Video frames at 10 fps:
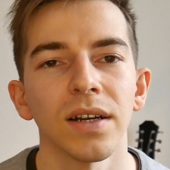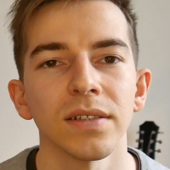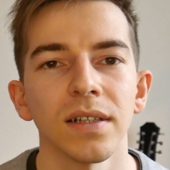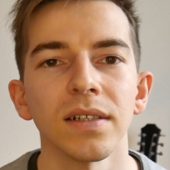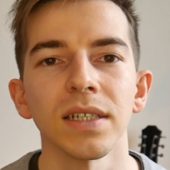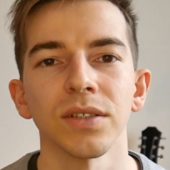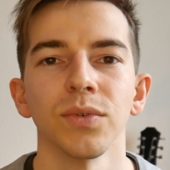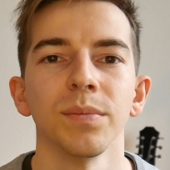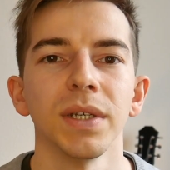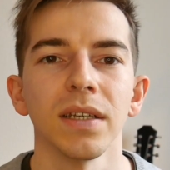kernel, it
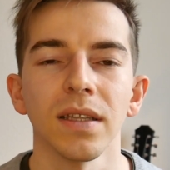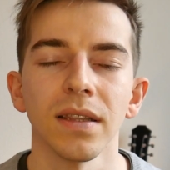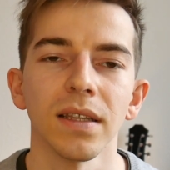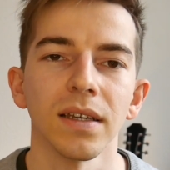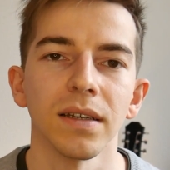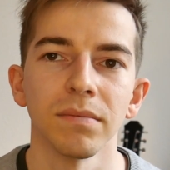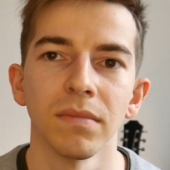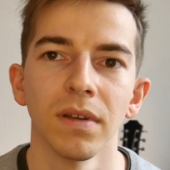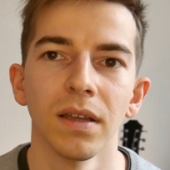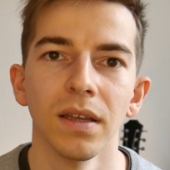will be in the
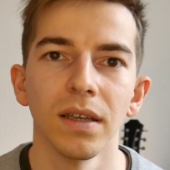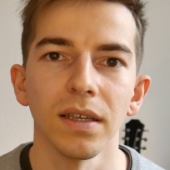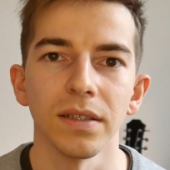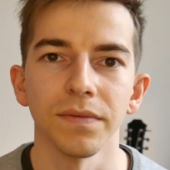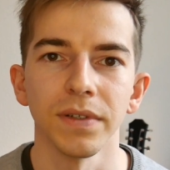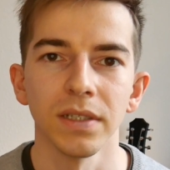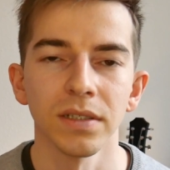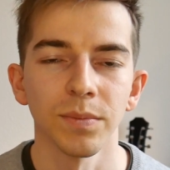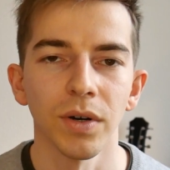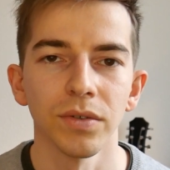
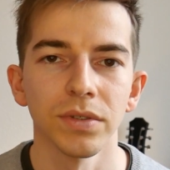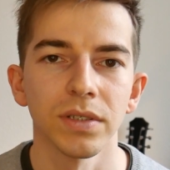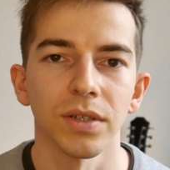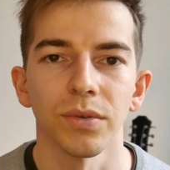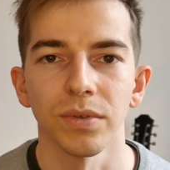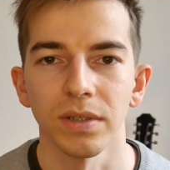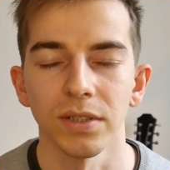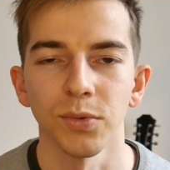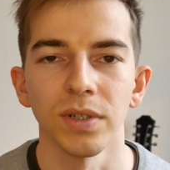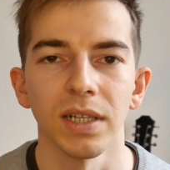infinite mode, so
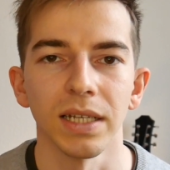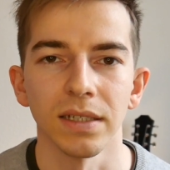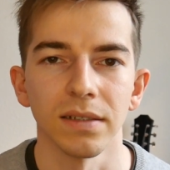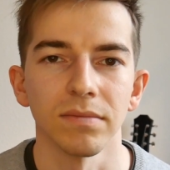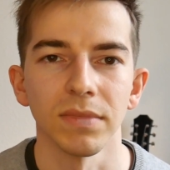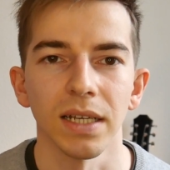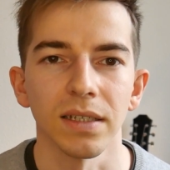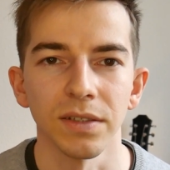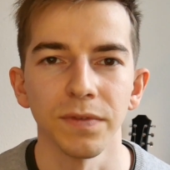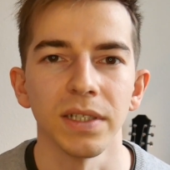it will
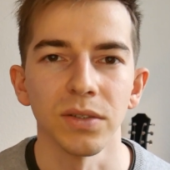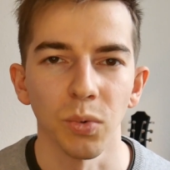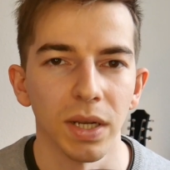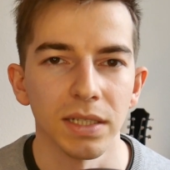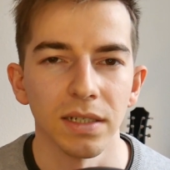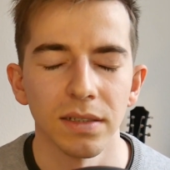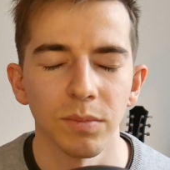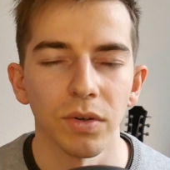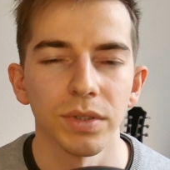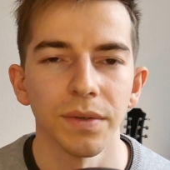like infinite waiting
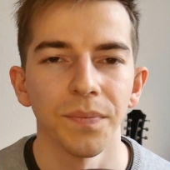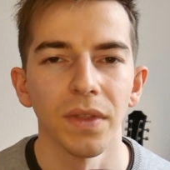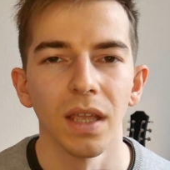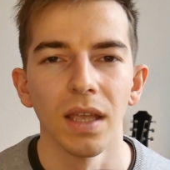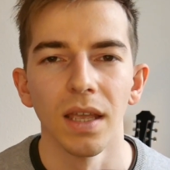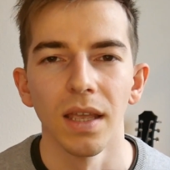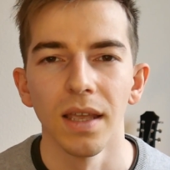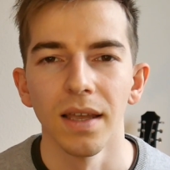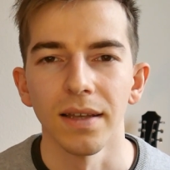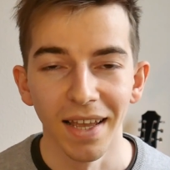mode.
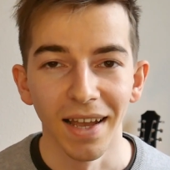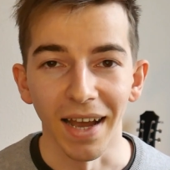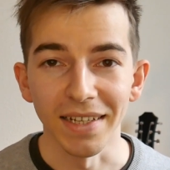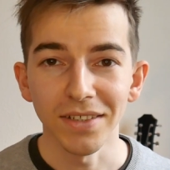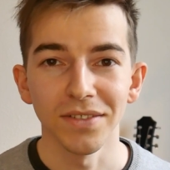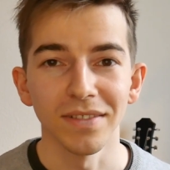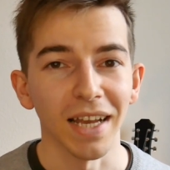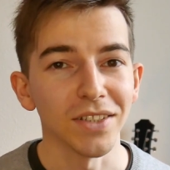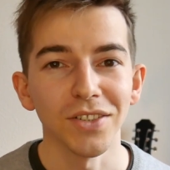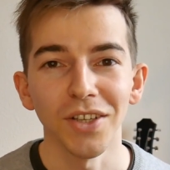I
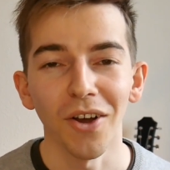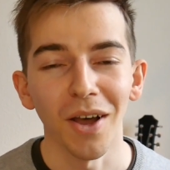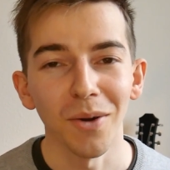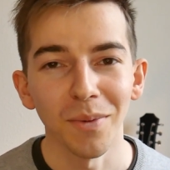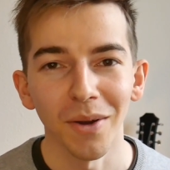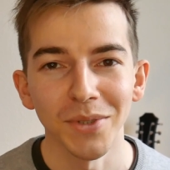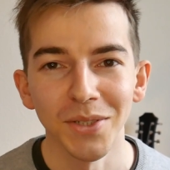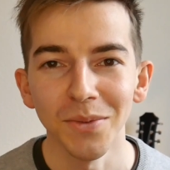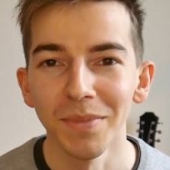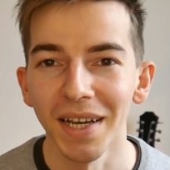don't know how about
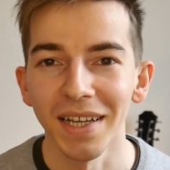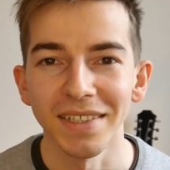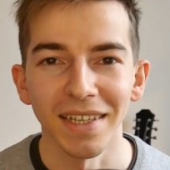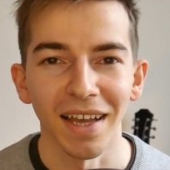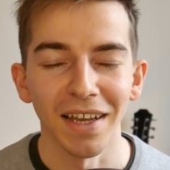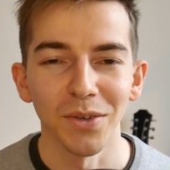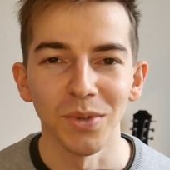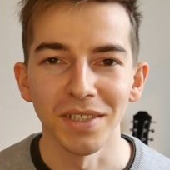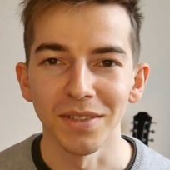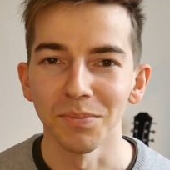you, but I
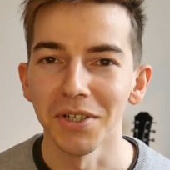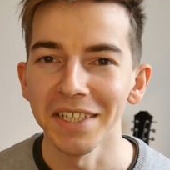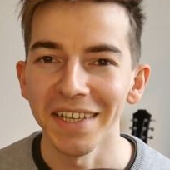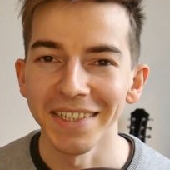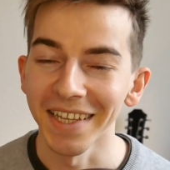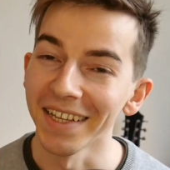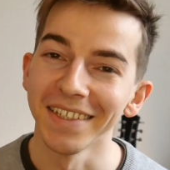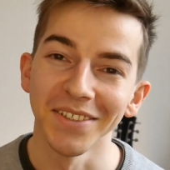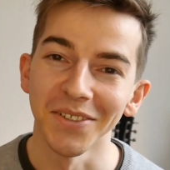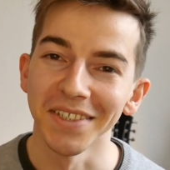was pretty
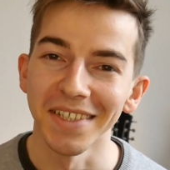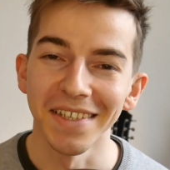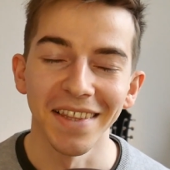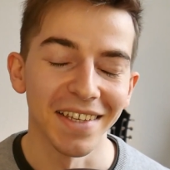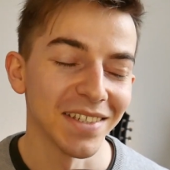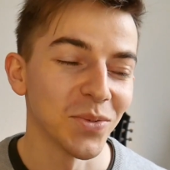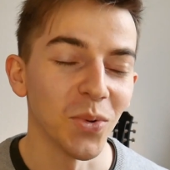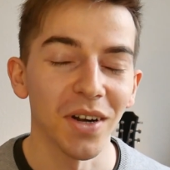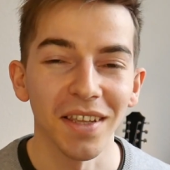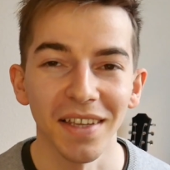excited to see this
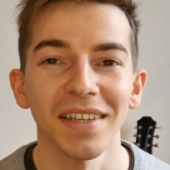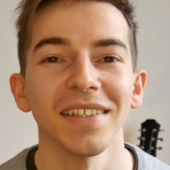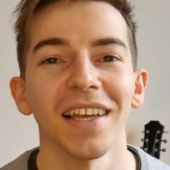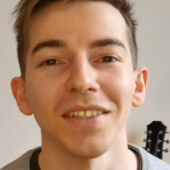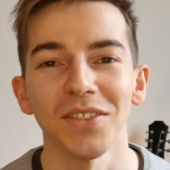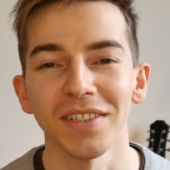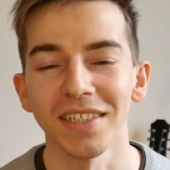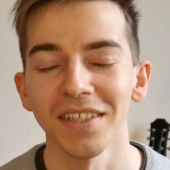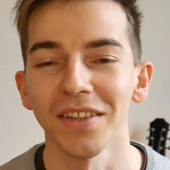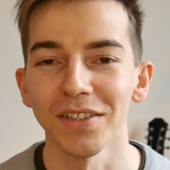working and to
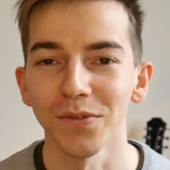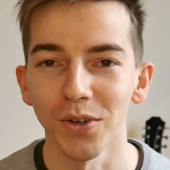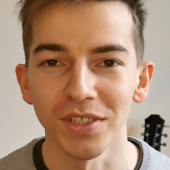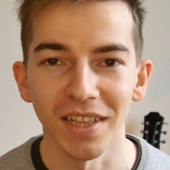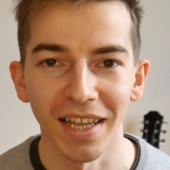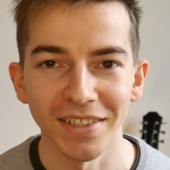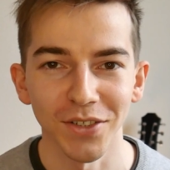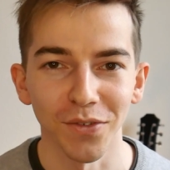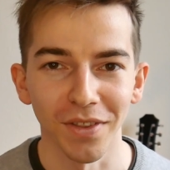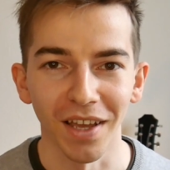see these first lines
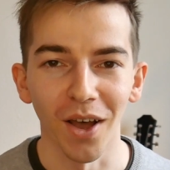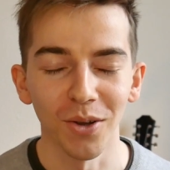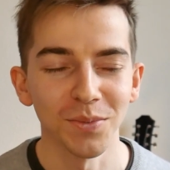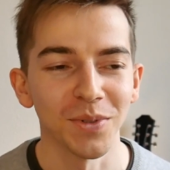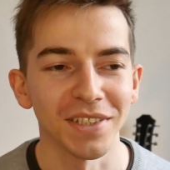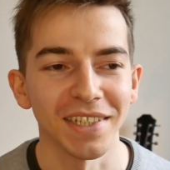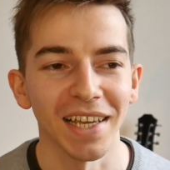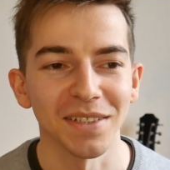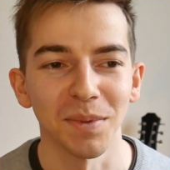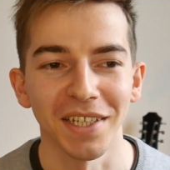of the output
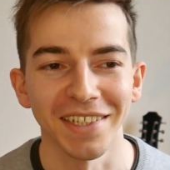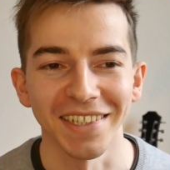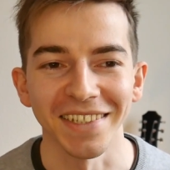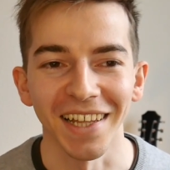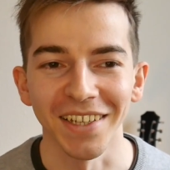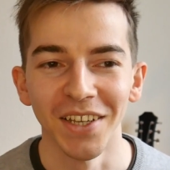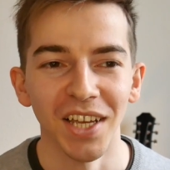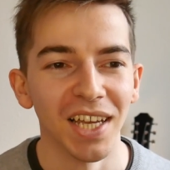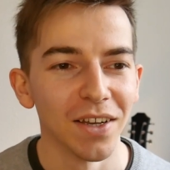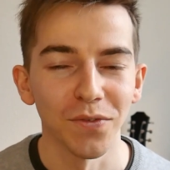text, because it's like
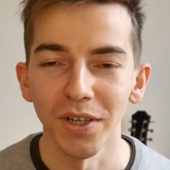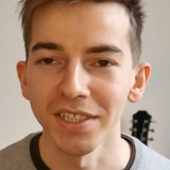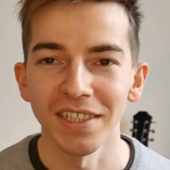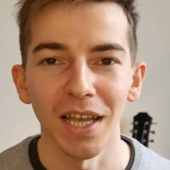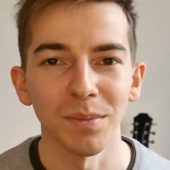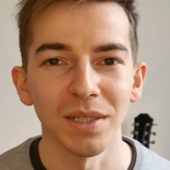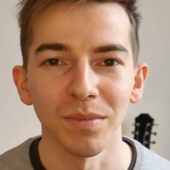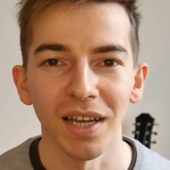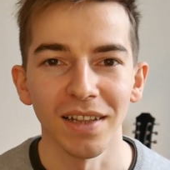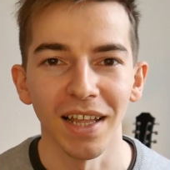first time in
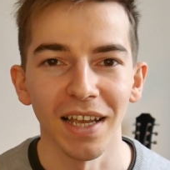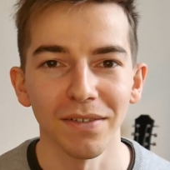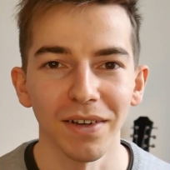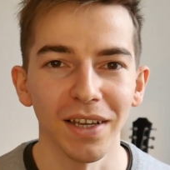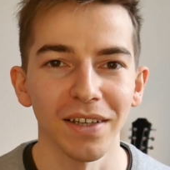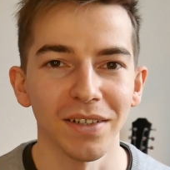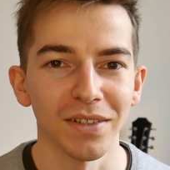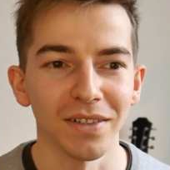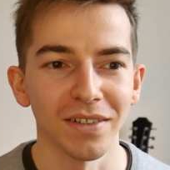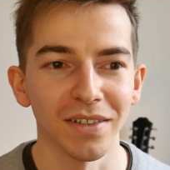my life
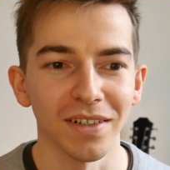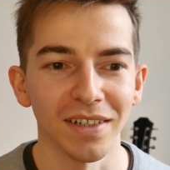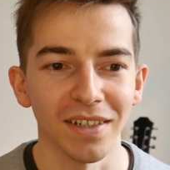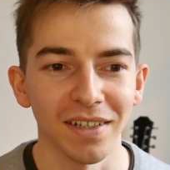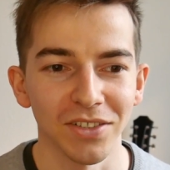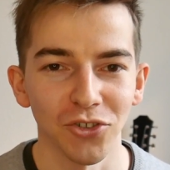I